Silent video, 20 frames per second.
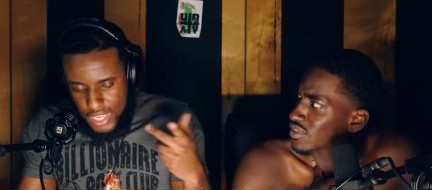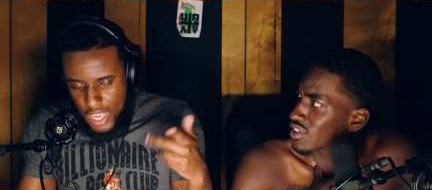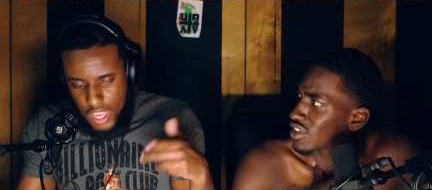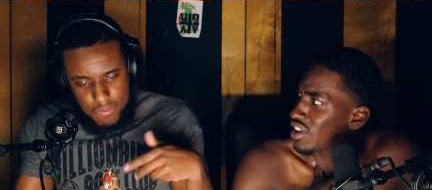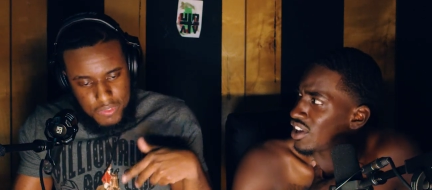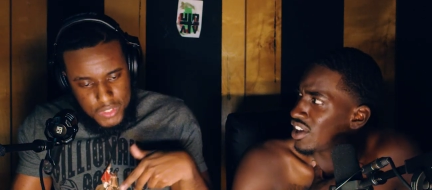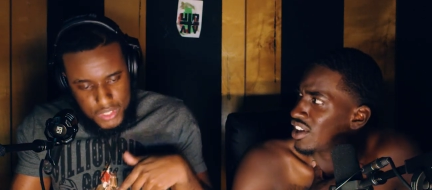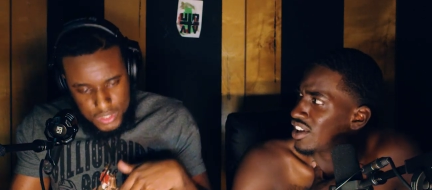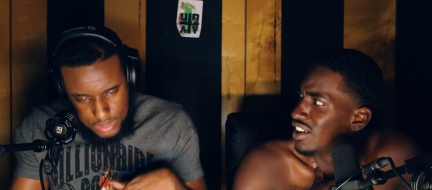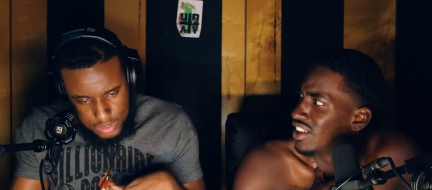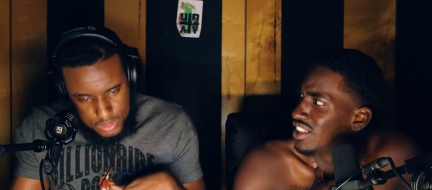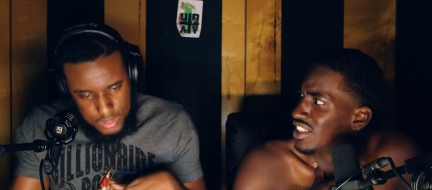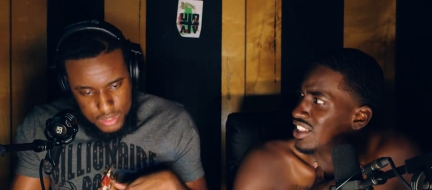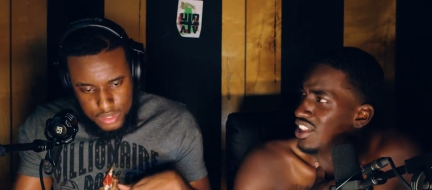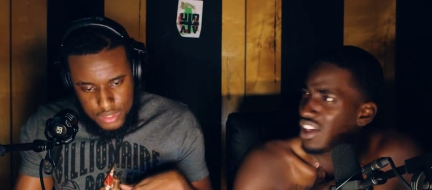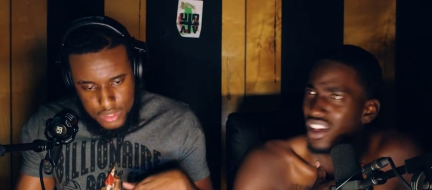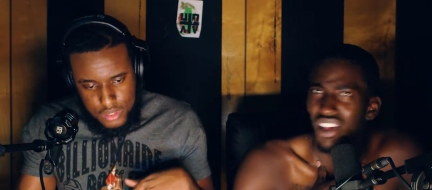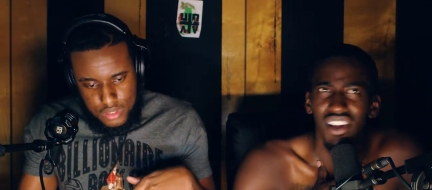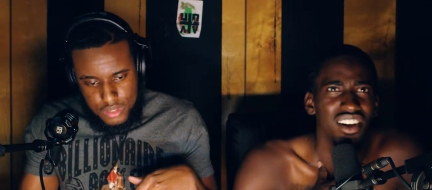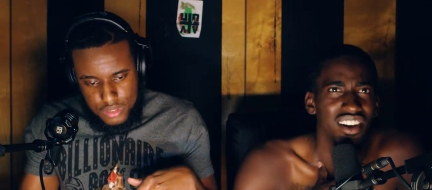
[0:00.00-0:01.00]
Speaker 1: heavens.
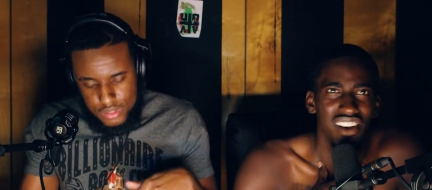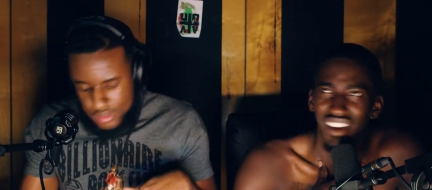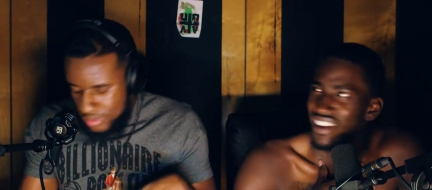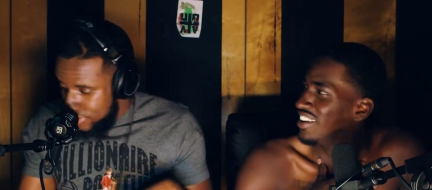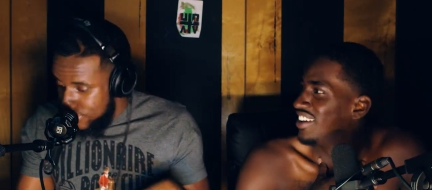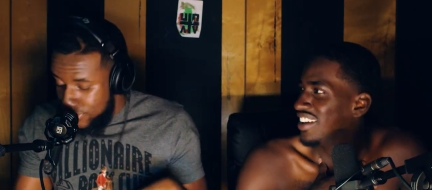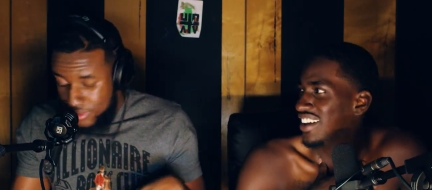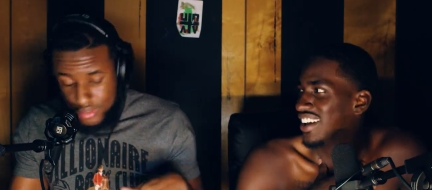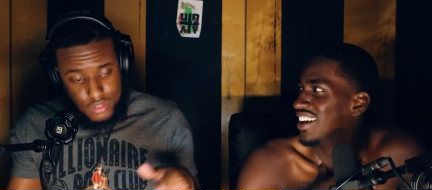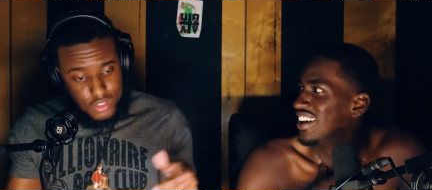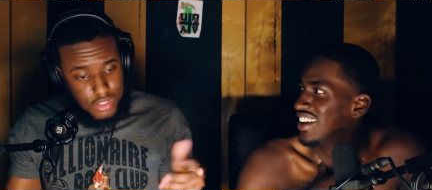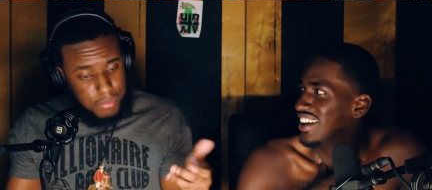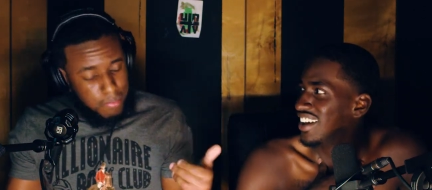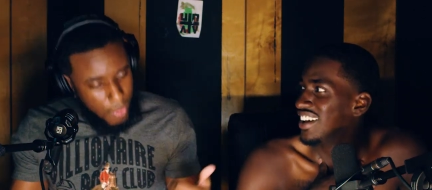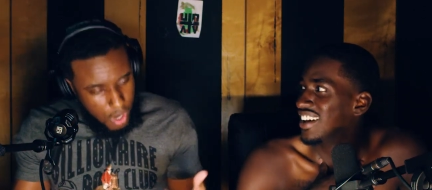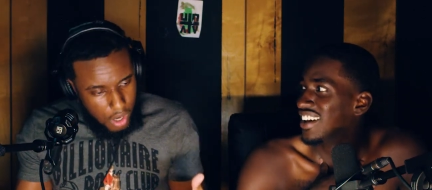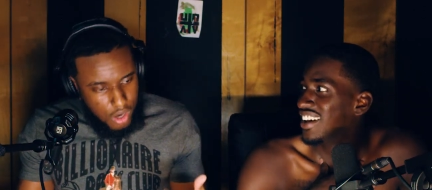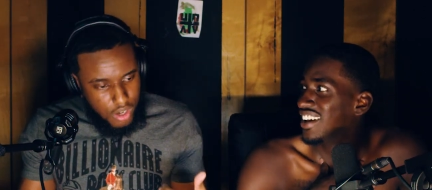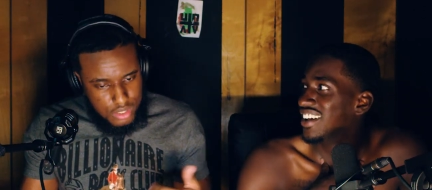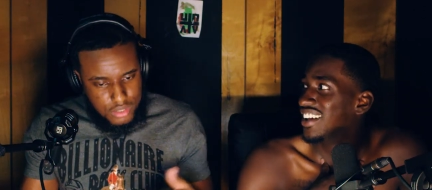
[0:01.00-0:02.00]

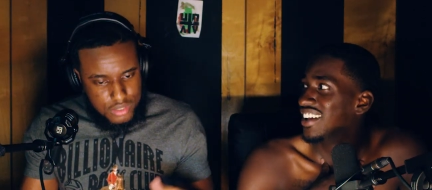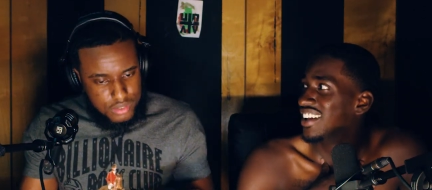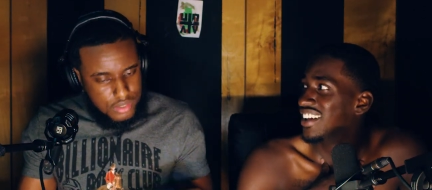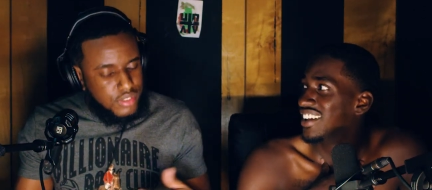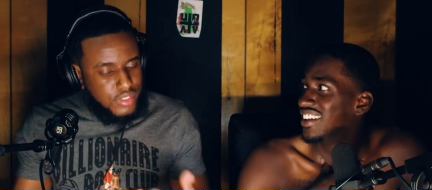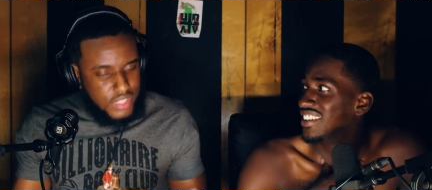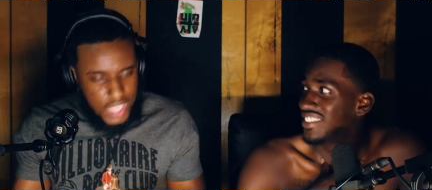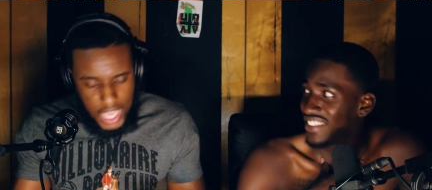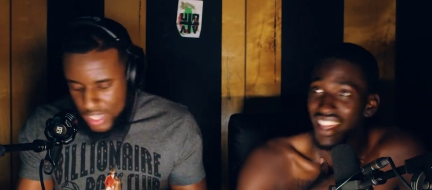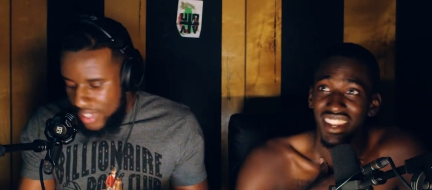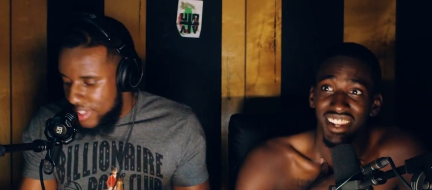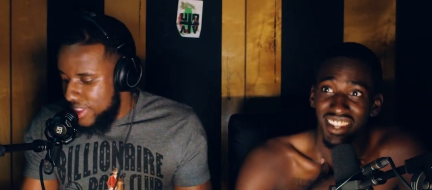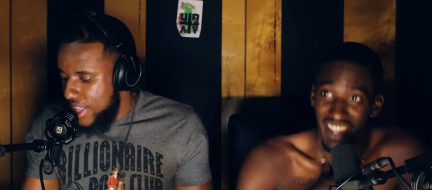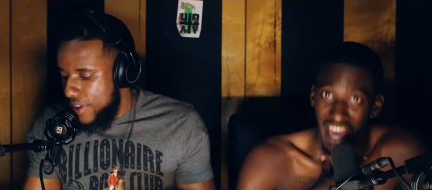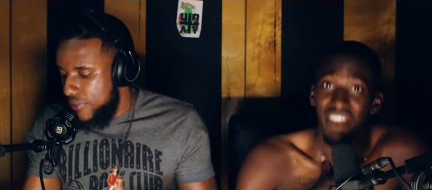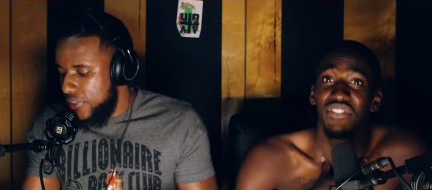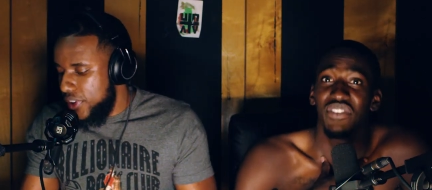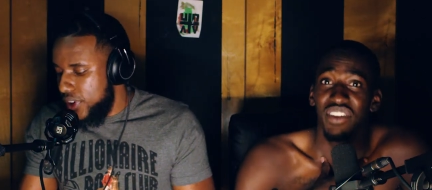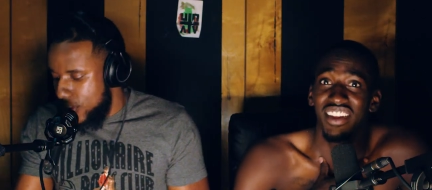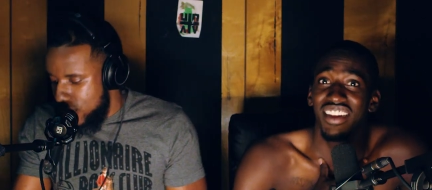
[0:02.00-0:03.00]
Tomorrow's 9
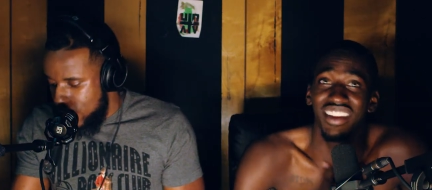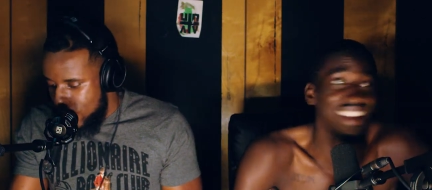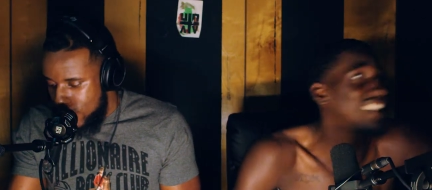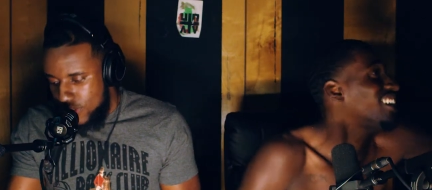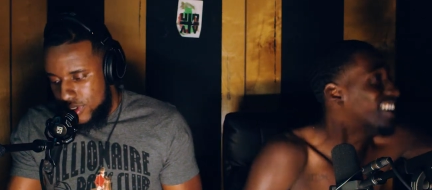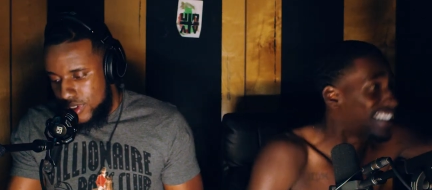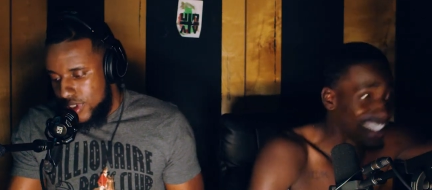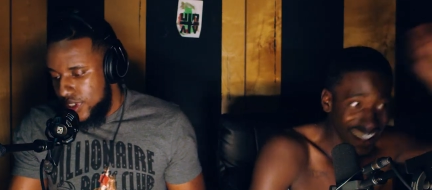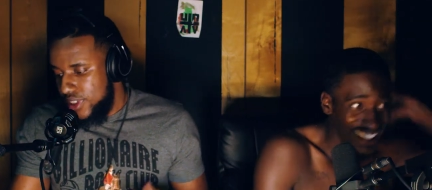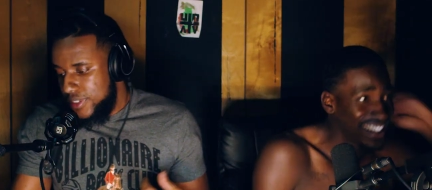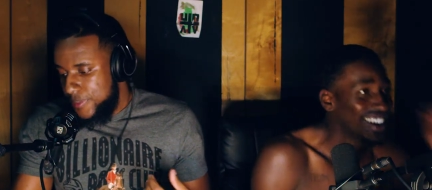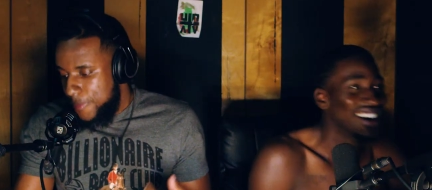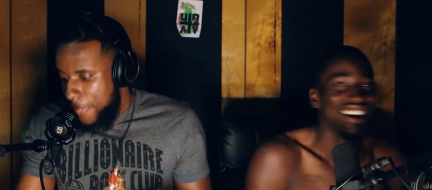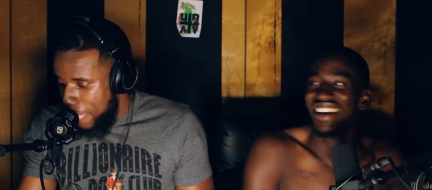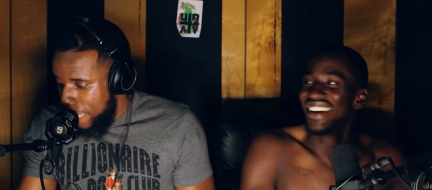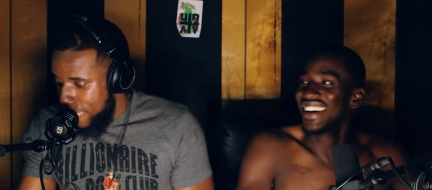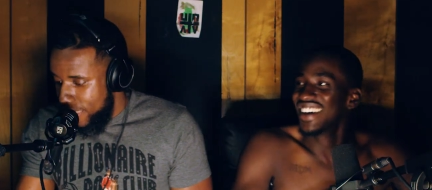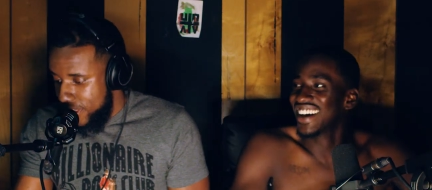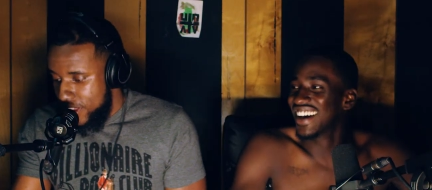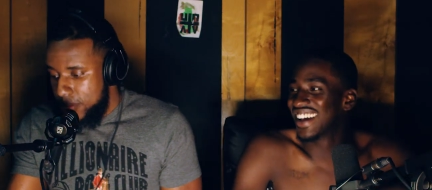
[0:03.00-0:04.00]
11. Cool.
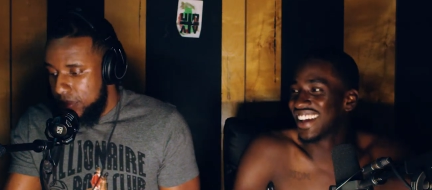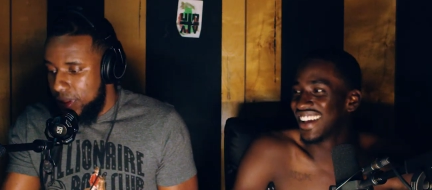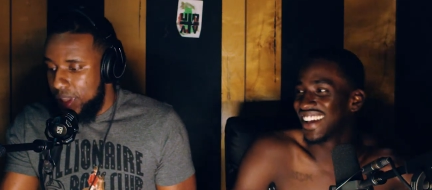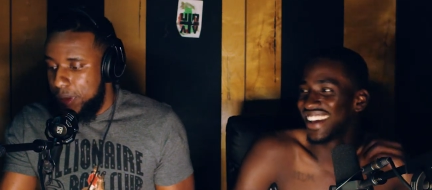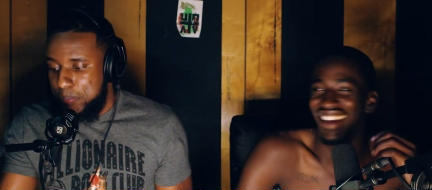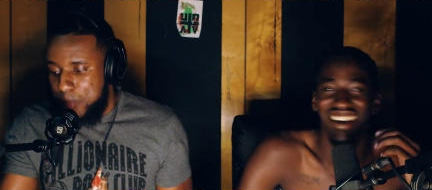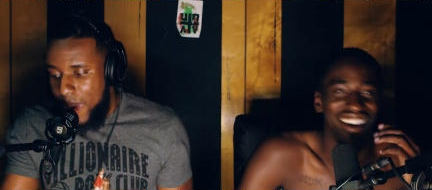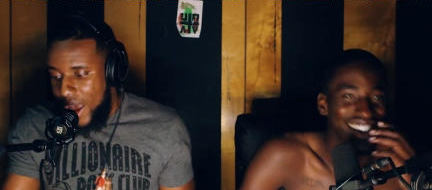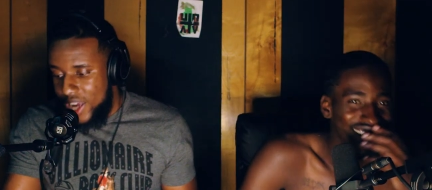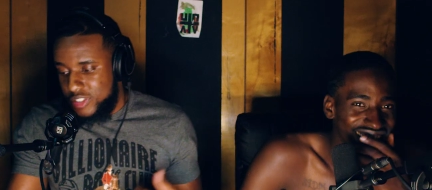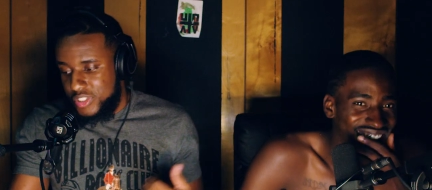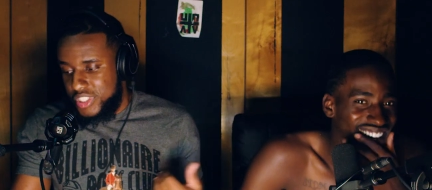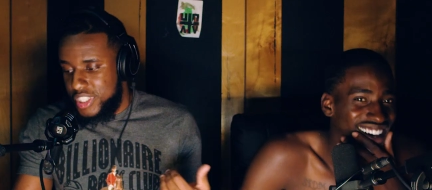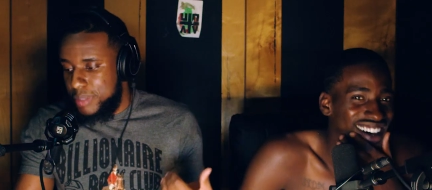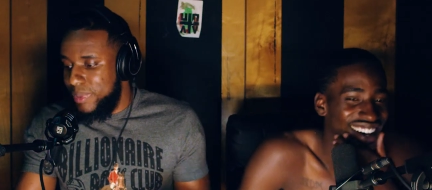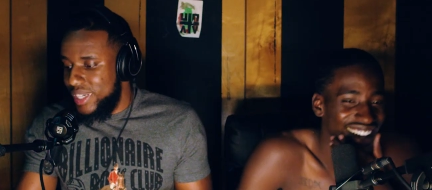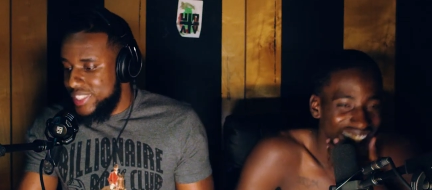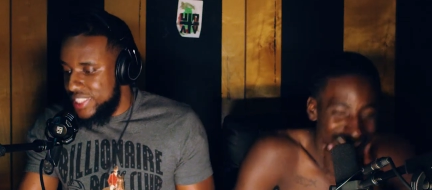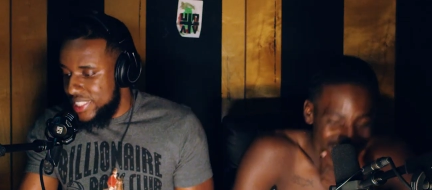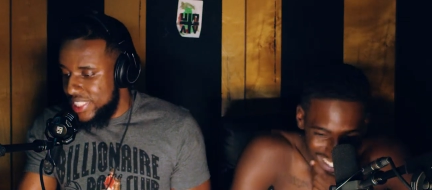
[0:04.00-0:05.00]
Eight bottles
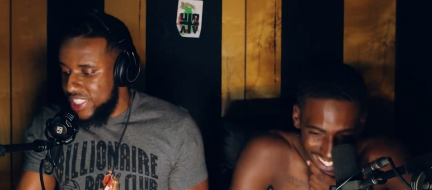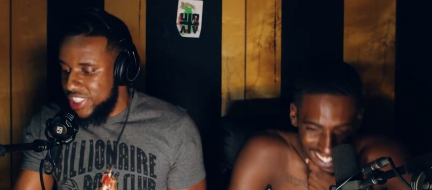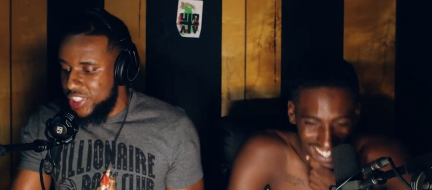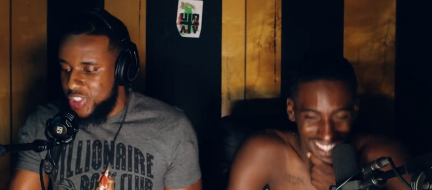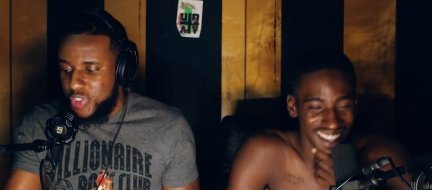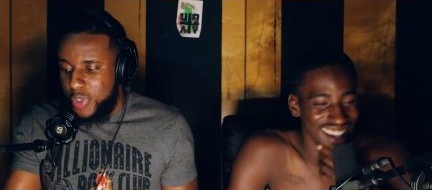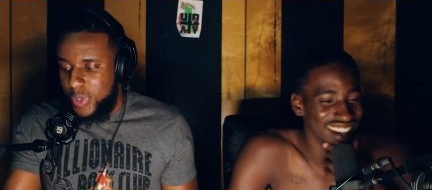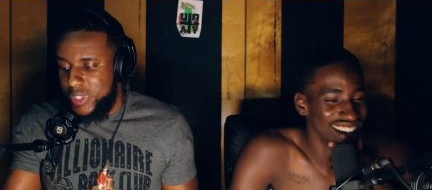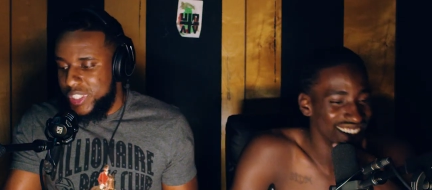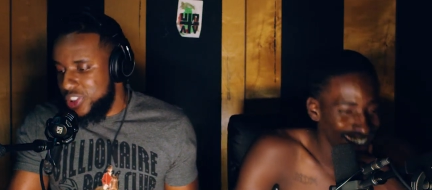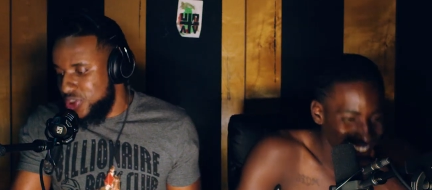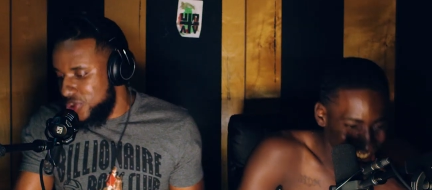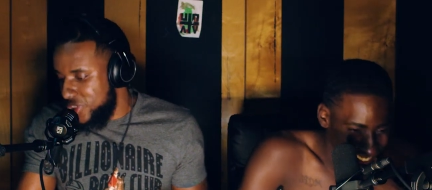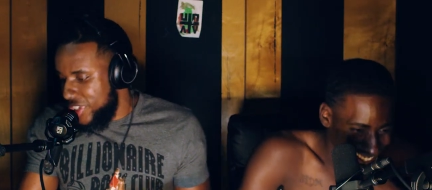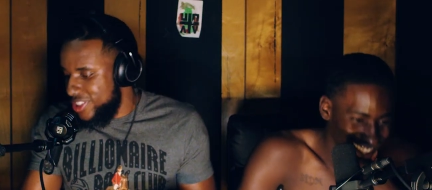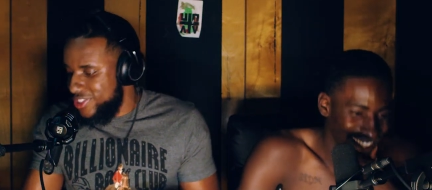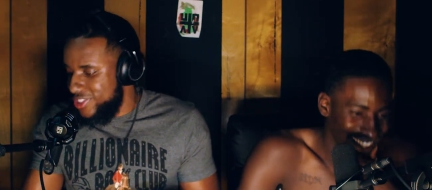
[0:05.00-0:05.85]
in my section, shorty drip,